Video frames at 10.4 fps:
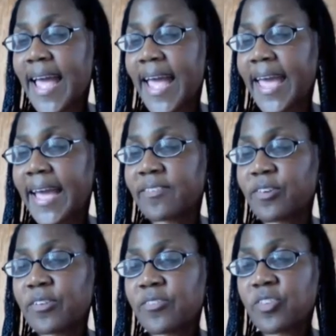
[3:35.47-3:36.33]
And
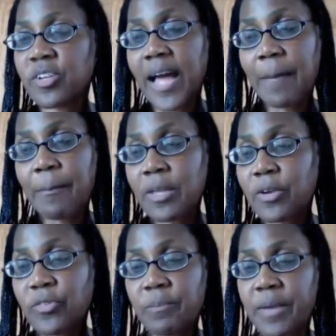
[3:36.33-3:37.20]
so it should not be
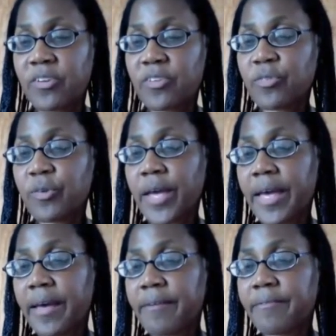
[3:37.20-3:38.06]
used in patients who
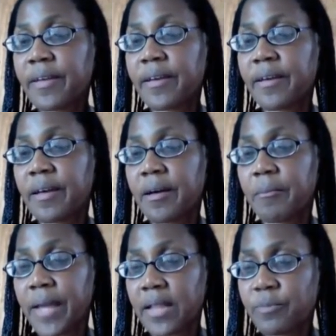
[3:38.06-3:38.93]
have
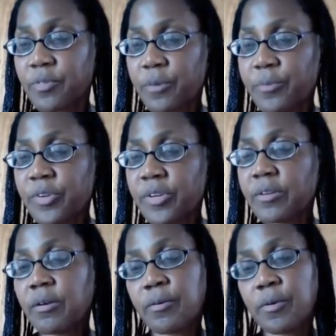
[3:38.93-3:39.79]

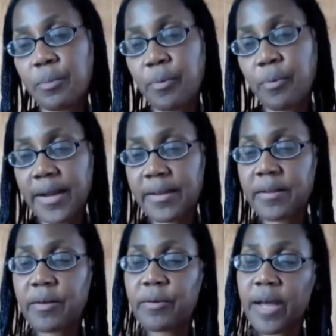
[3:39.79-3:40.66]
malabsorption, who are
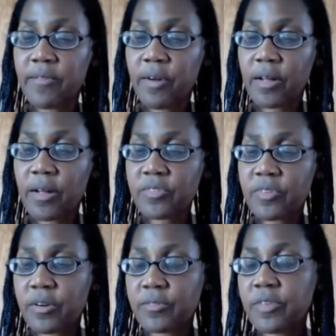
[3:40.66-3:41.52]
pregnant, who have
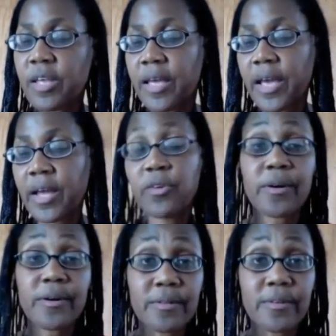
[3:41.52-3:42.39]
gallstones, and
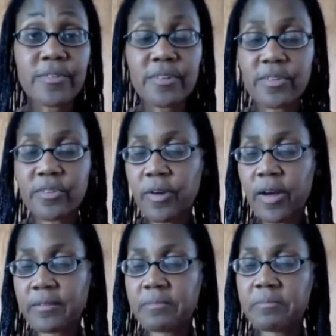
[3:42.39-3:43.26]
who are allergic to the
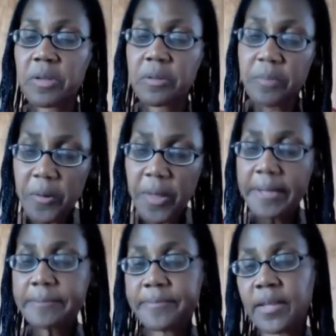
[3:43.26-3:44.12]
drug.
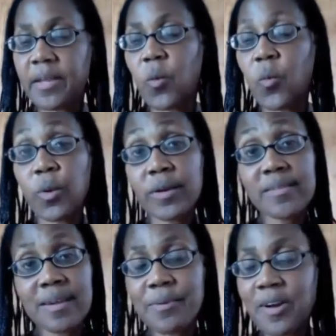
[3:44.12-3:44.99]
Okay.
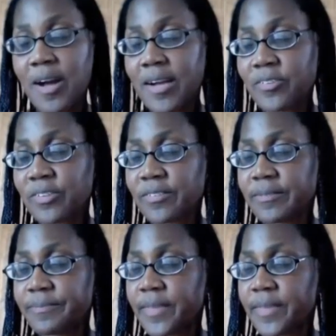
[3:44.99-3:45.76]
Warnings and precautions.